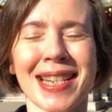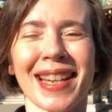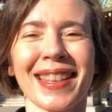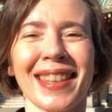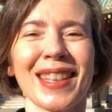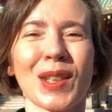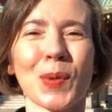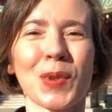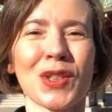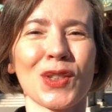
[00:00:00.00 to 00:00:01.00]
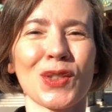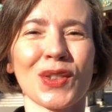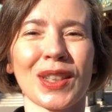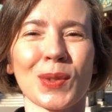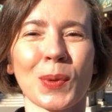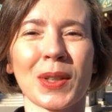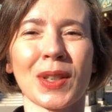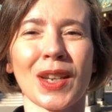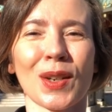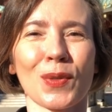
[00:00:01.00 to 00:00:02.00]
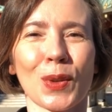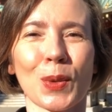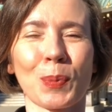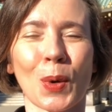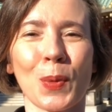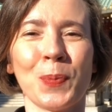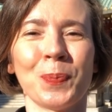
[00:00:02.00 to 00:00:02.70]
I think we should do that one for the bow.